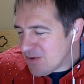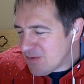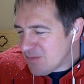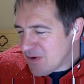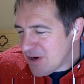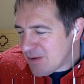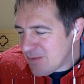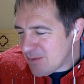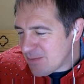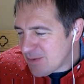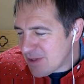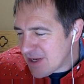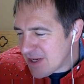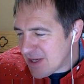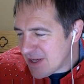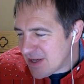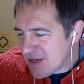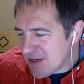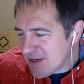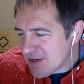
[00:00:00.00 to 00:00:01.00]

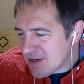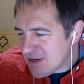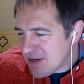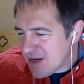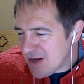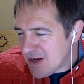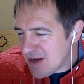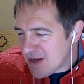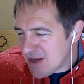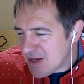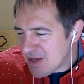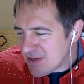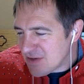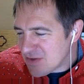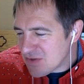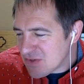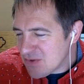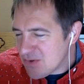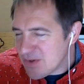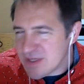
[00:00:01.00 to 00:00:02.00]
probably
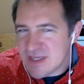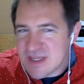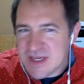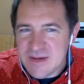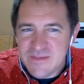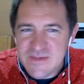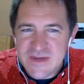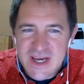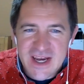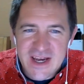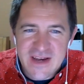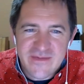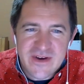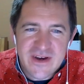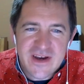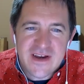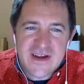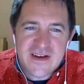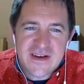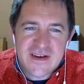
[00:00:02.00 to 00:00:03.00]
do a deep dive
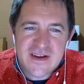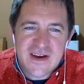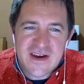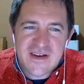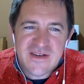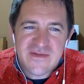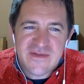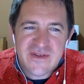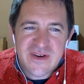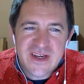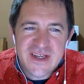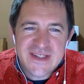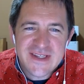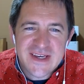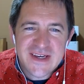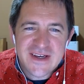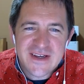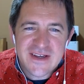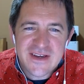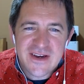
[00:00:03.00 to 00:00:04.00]
on
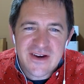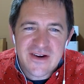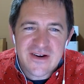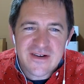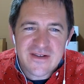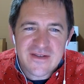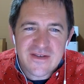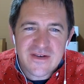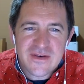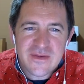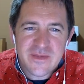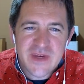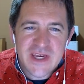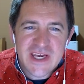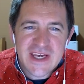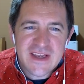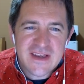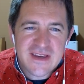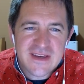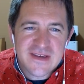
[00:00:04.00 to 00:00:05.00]
FreeCell here in a little
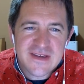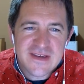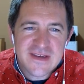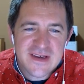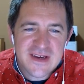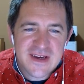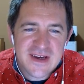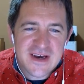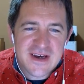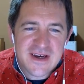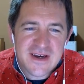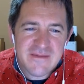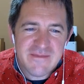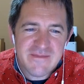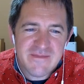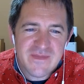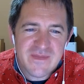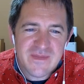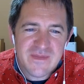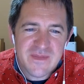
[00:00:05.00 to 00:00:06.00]
bit,
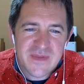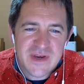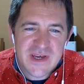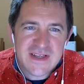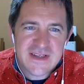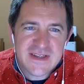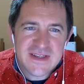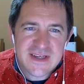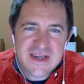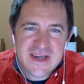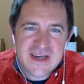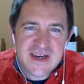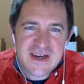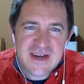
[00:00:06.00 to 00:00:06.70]
but